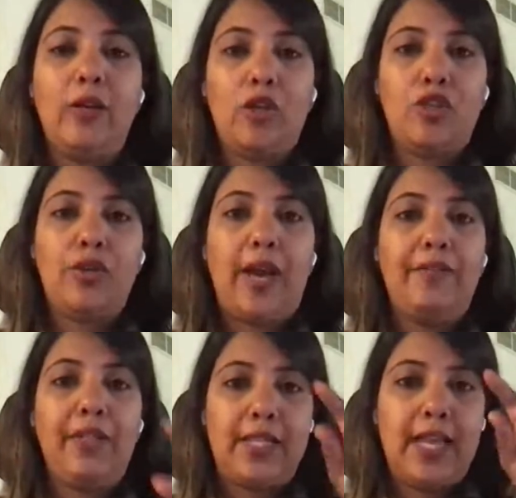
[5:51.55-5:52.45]
not to
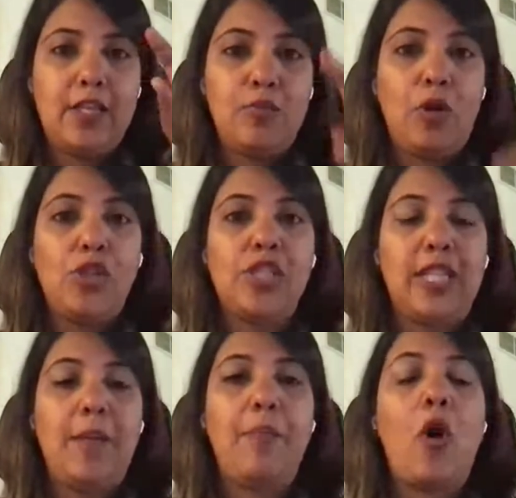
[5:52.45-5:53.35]
have the tennis ball
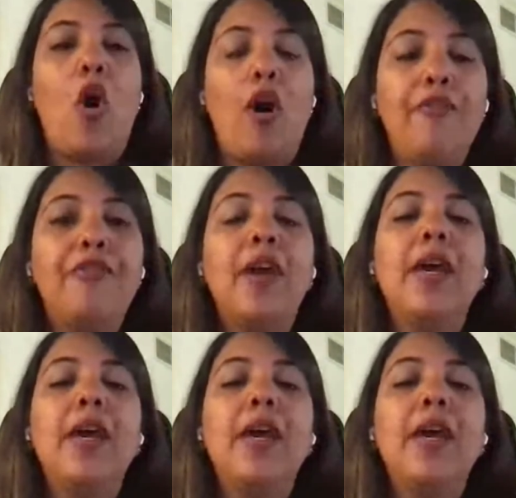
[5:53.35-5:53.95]
slip off.